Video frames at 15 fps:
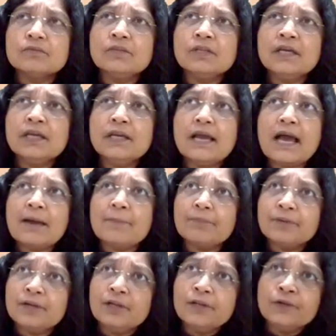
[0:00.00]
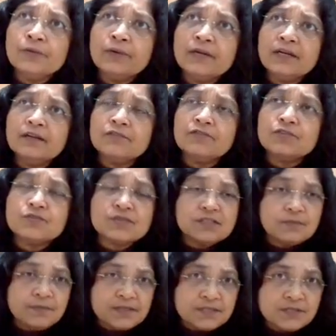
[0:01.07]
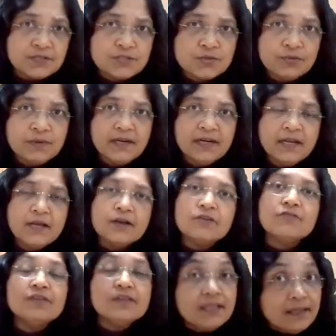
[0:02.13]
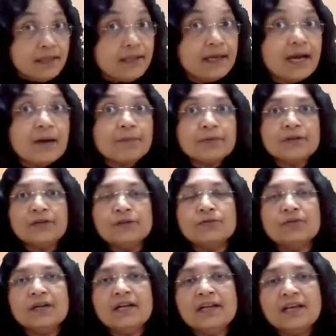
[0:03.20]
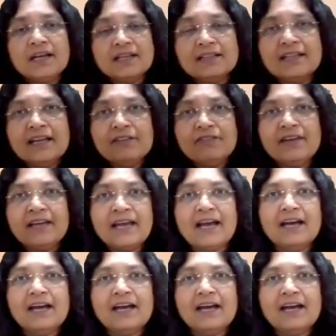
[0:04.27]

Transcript: the apparel unit, which was the business unit. Within the apparel unit, then we